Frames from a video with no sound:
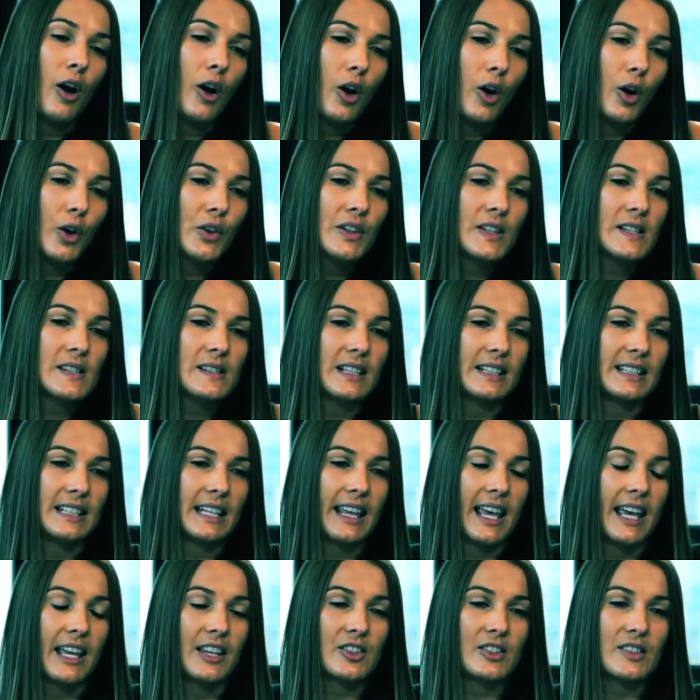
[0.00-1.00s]
on the
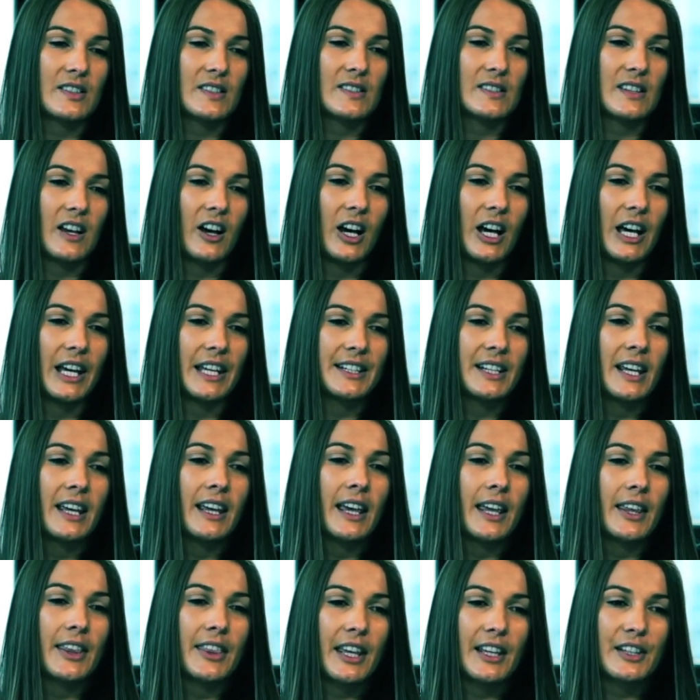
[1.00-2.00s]
syndication side,
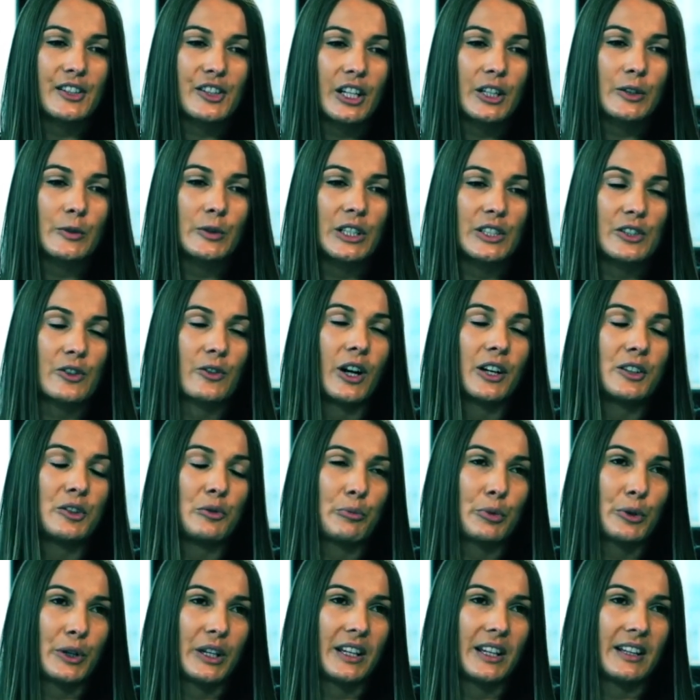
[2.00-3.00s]
they generally try to
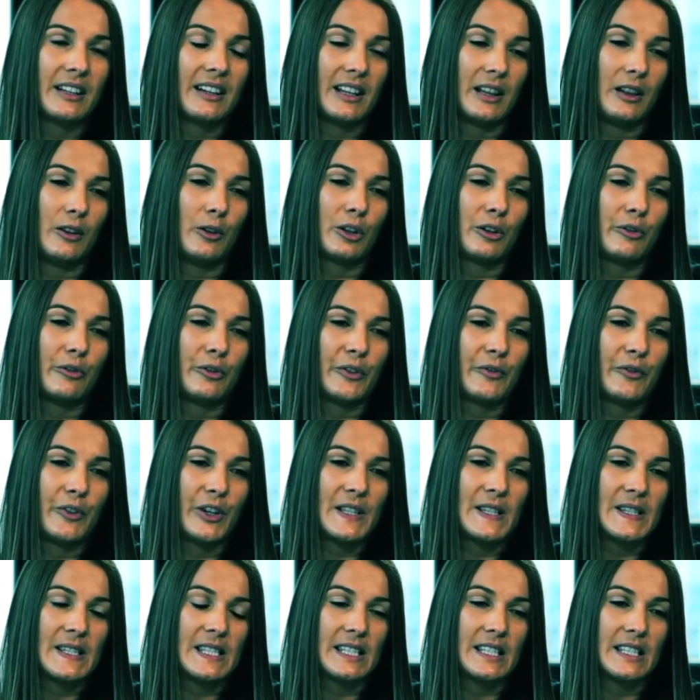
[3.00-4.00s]
bring in a lot of
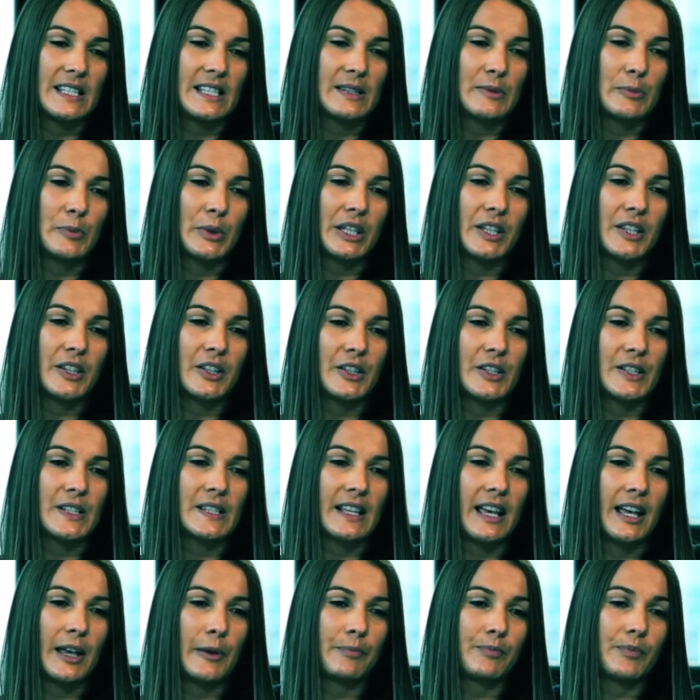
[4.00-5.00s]
investors because,
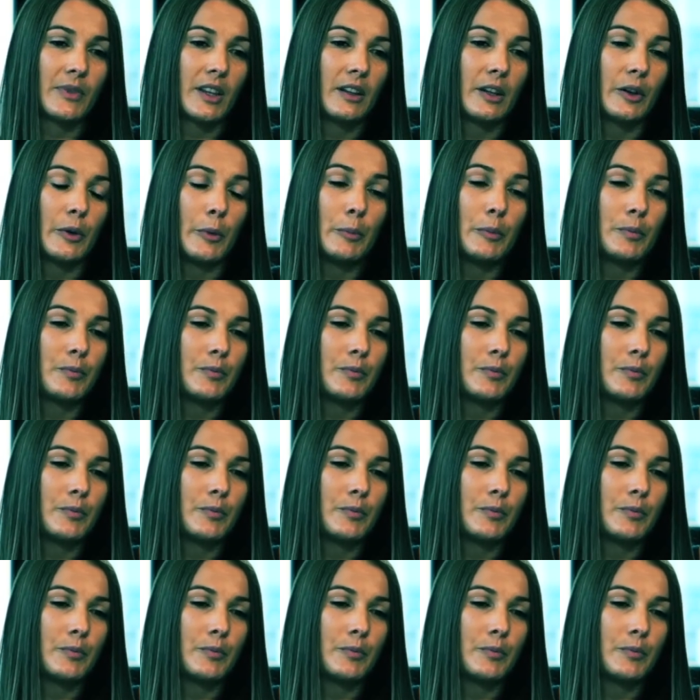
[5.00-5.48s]
um, you know,